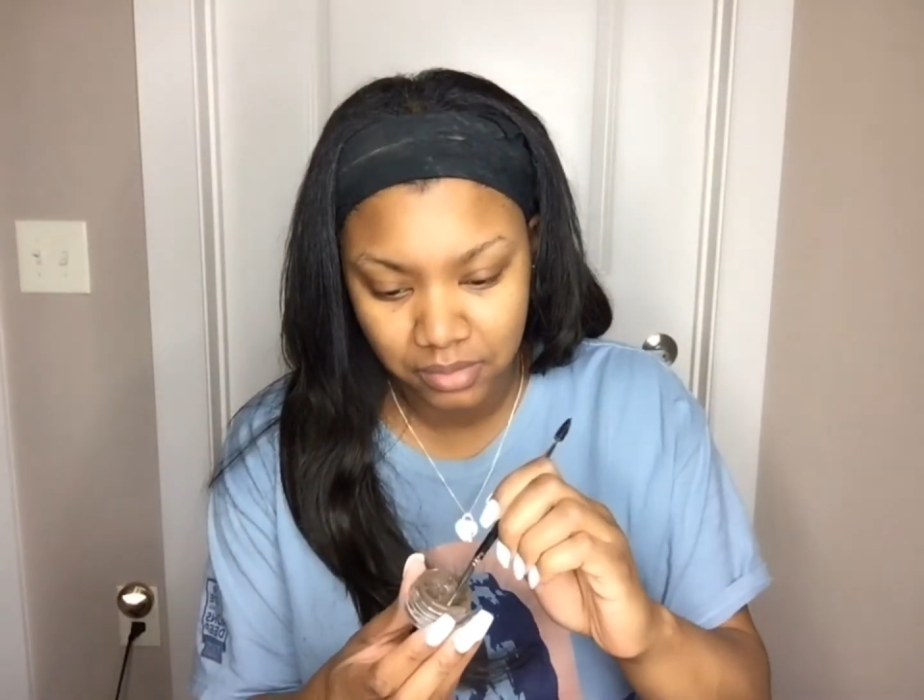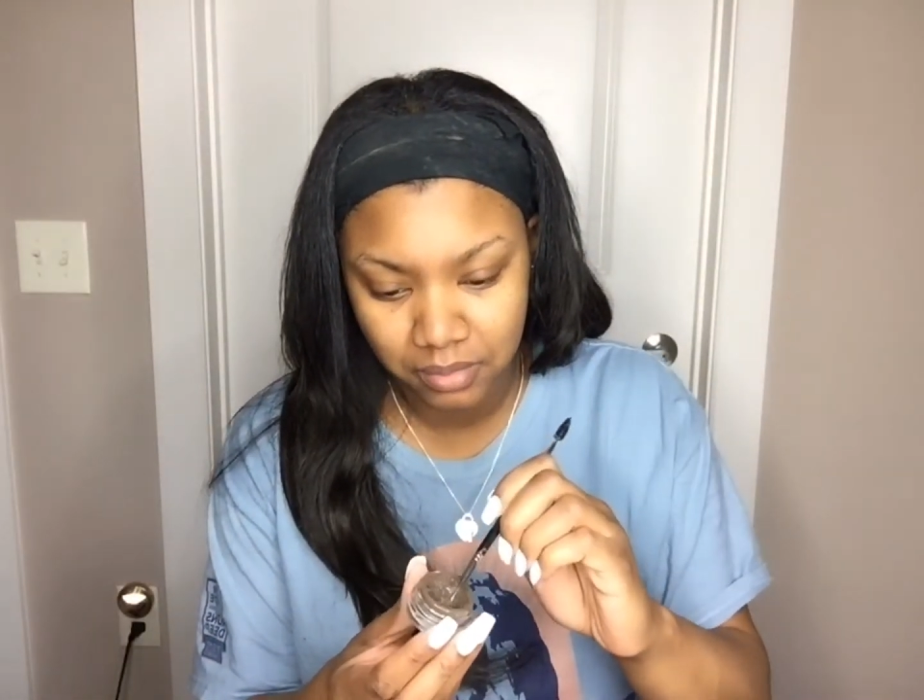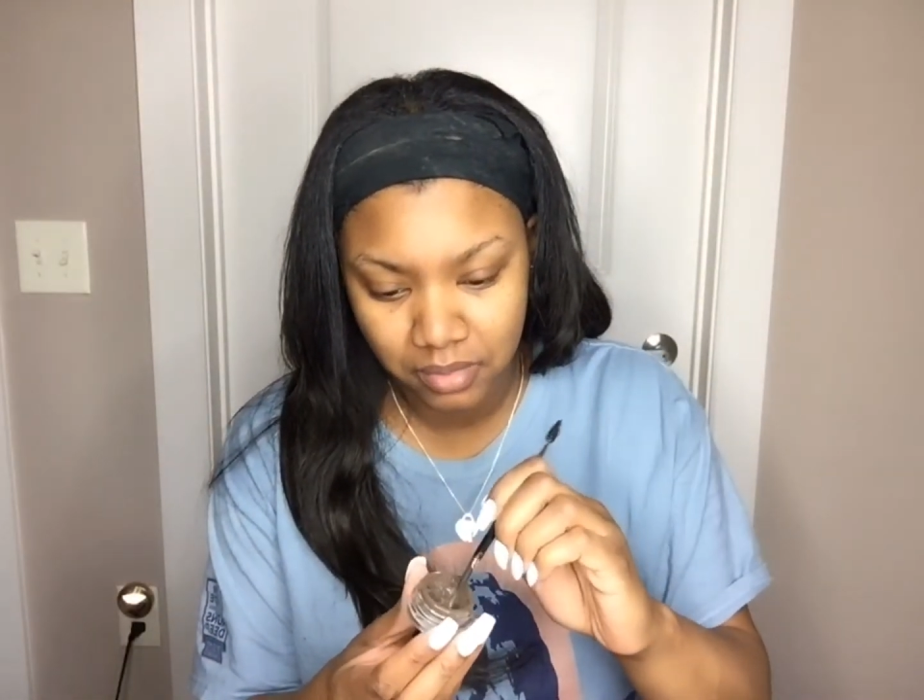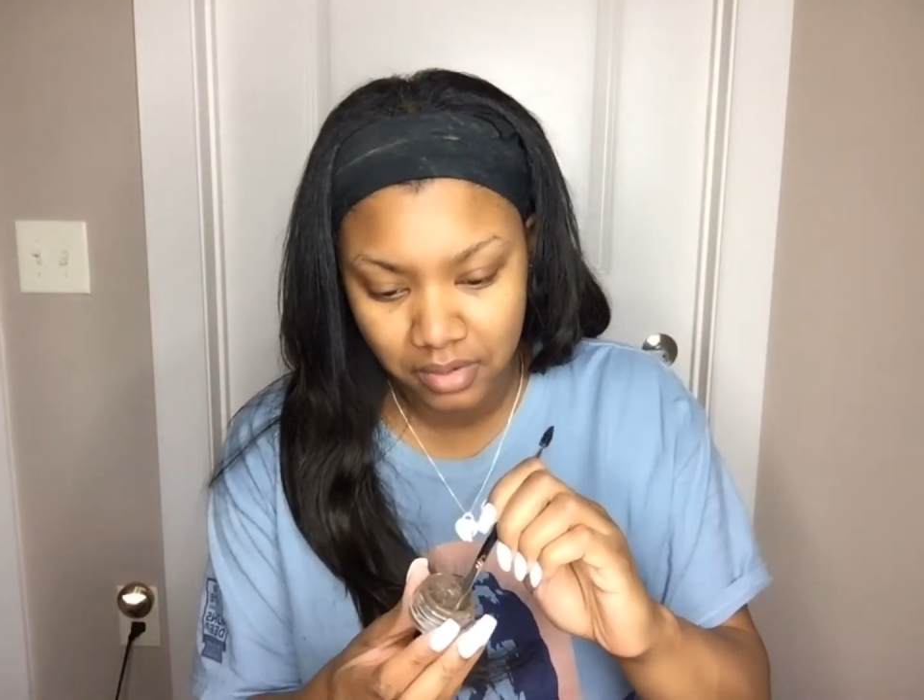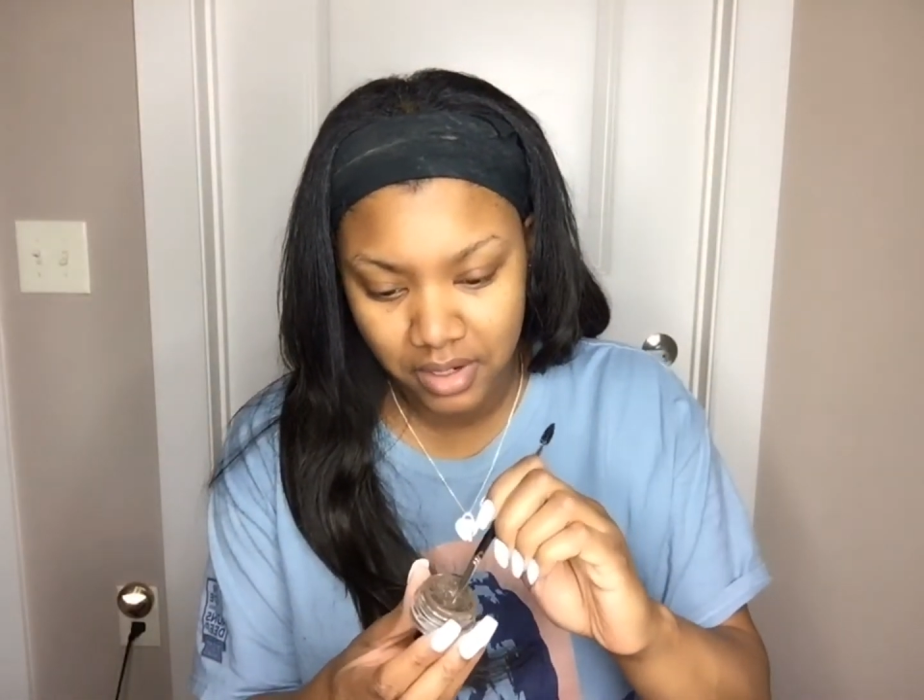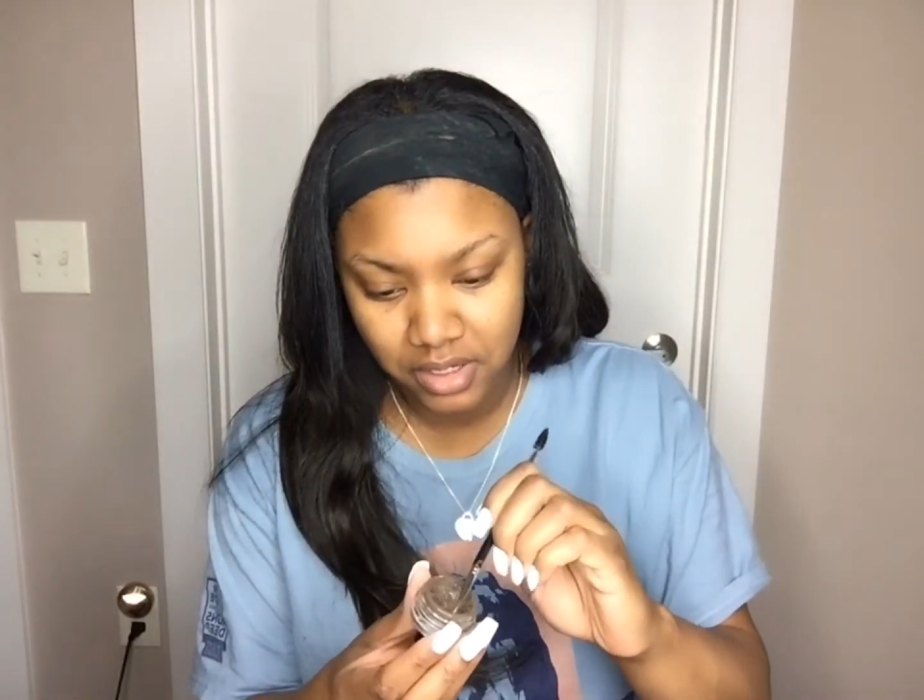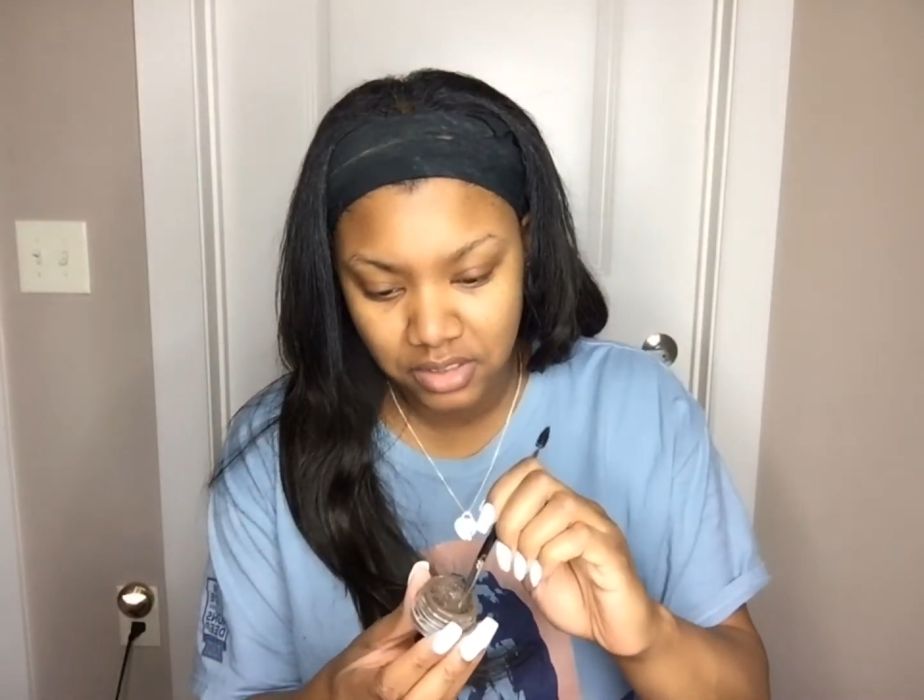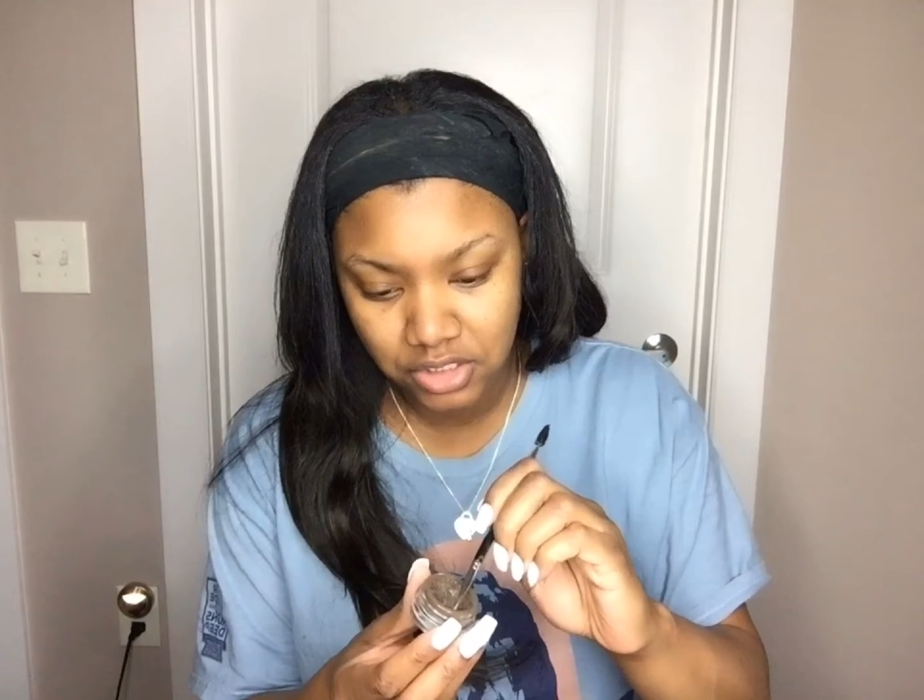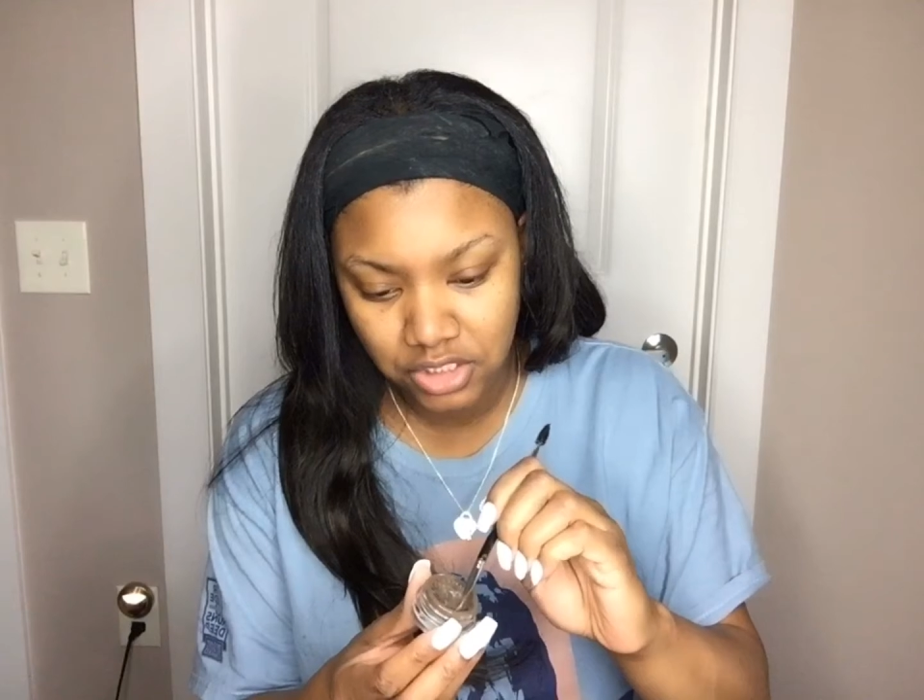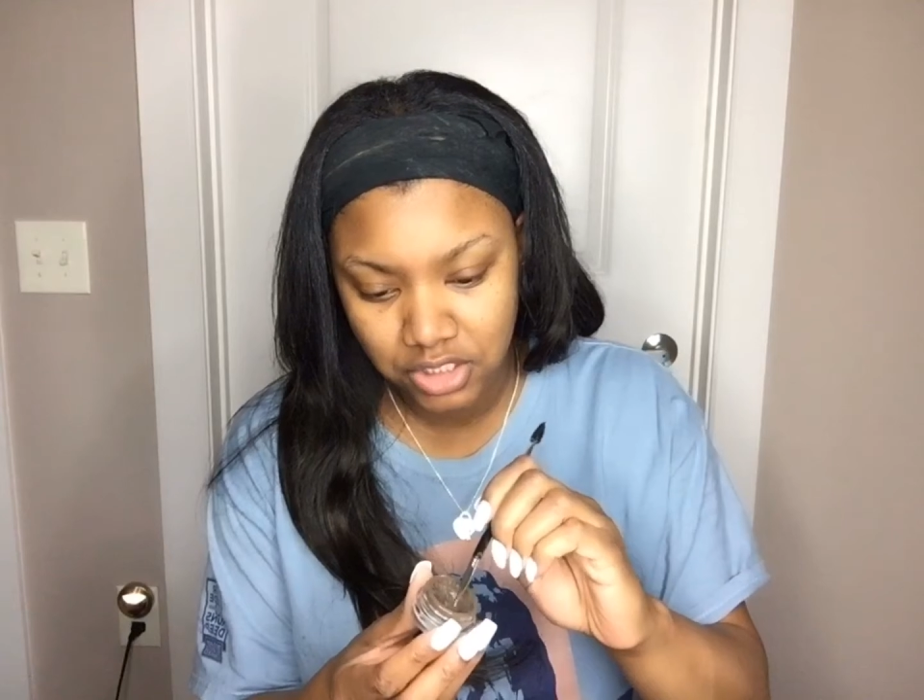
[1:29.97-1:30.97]

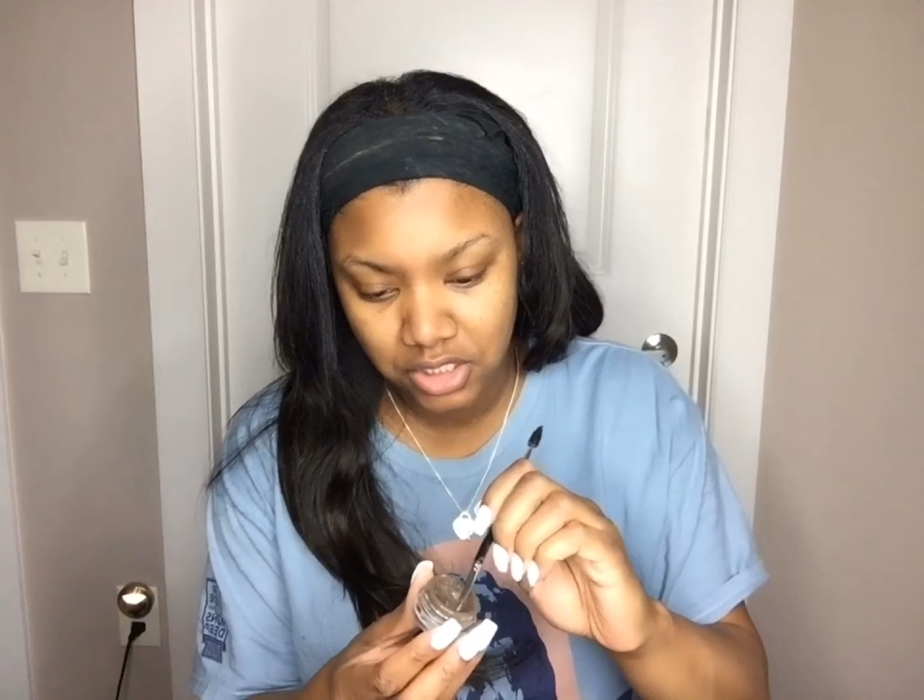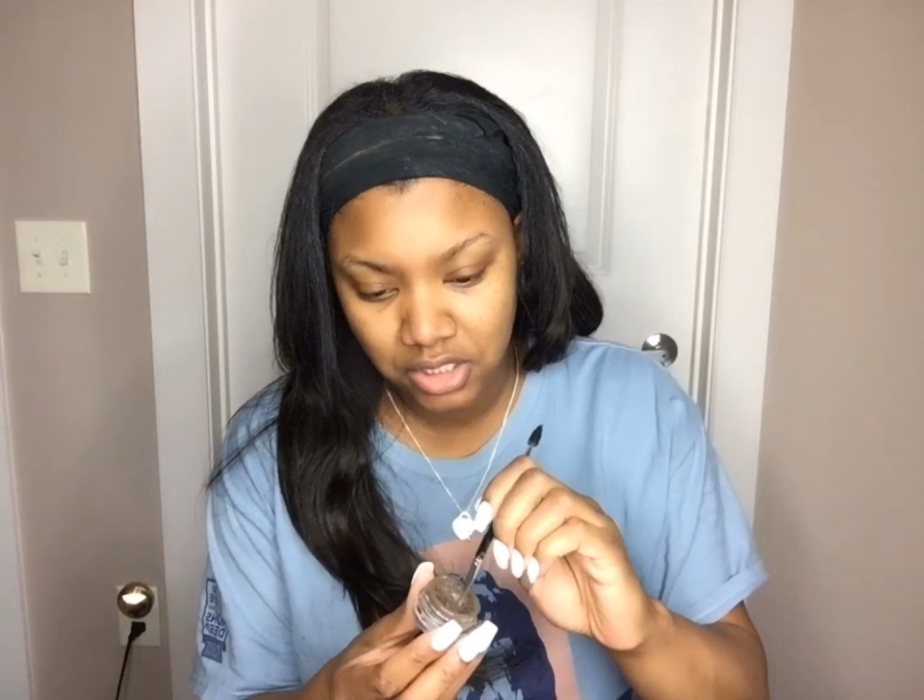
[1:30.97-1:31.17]
brush.